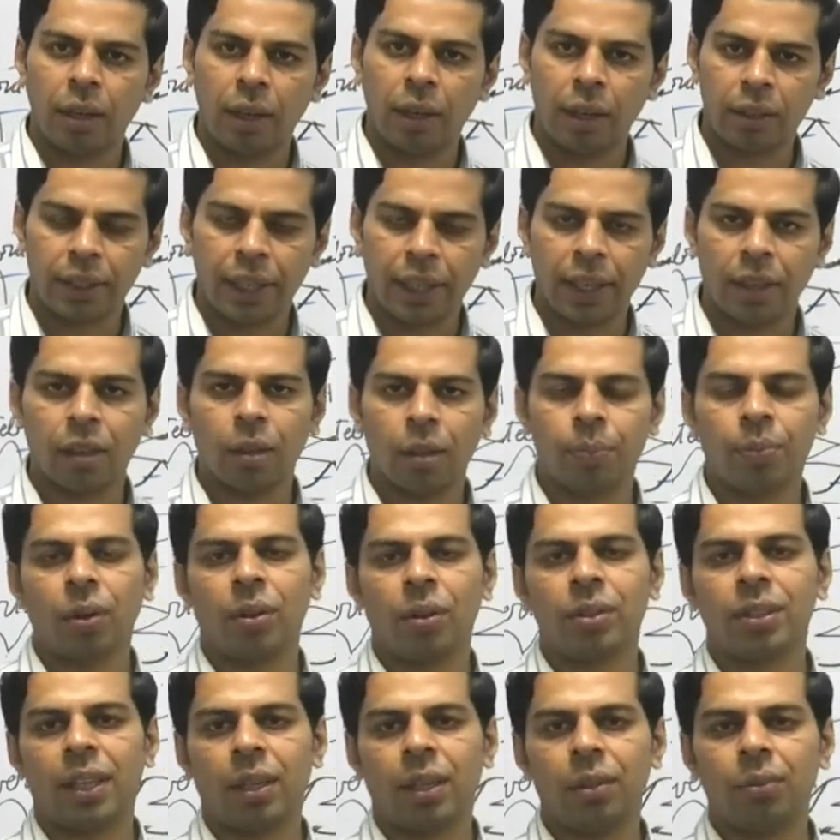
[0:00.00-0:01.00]
take up your
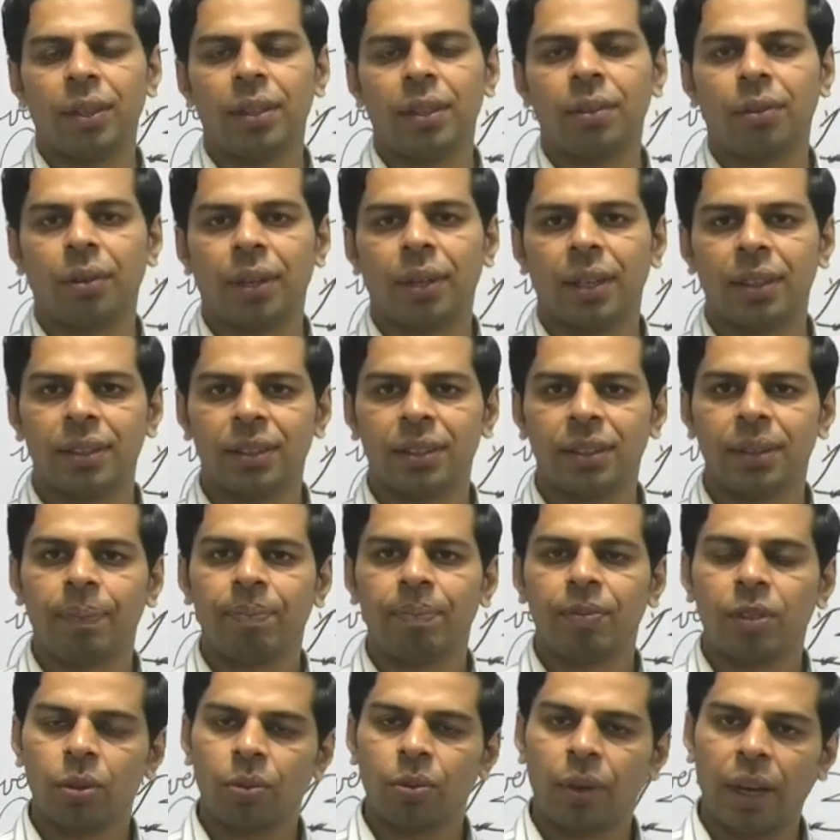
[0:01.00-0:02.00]
genuine queries. So
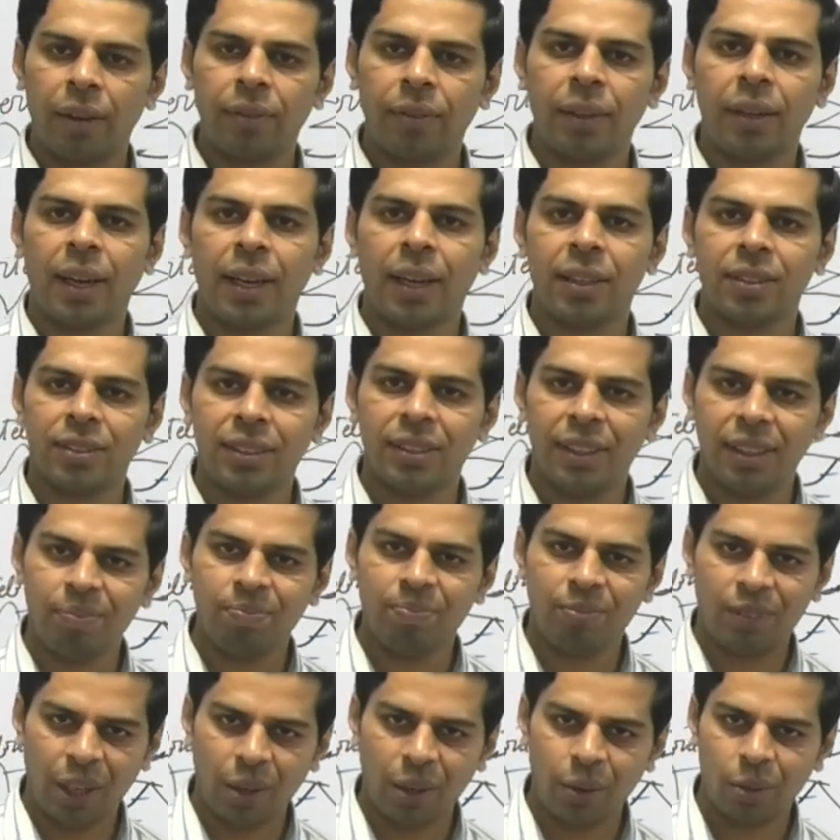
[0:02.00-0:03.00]
have a nice day.
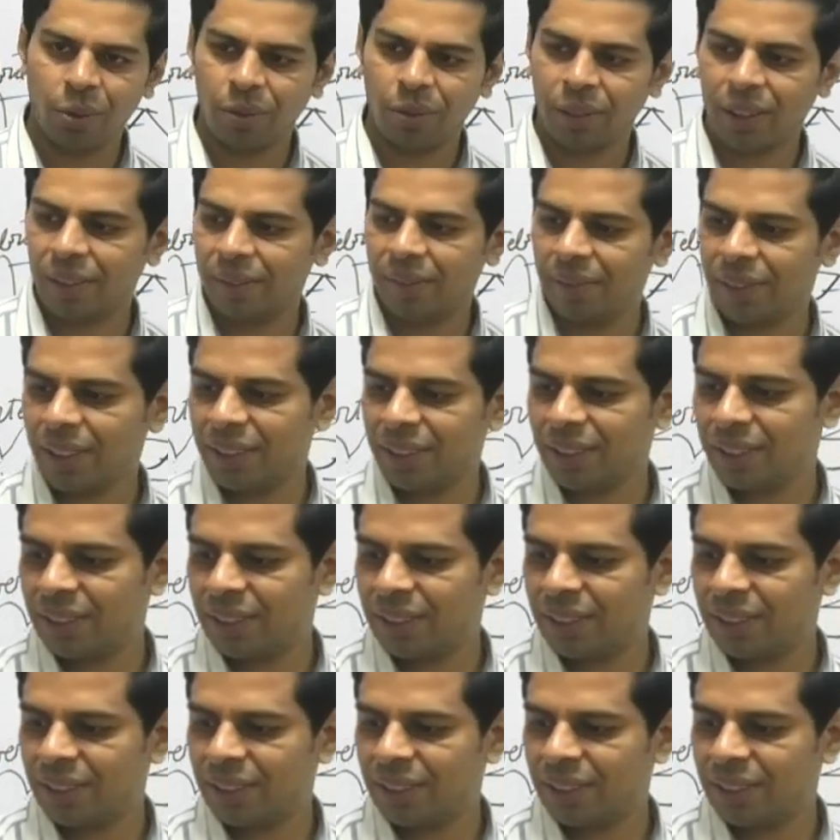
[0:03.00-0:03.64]
Thank you very much.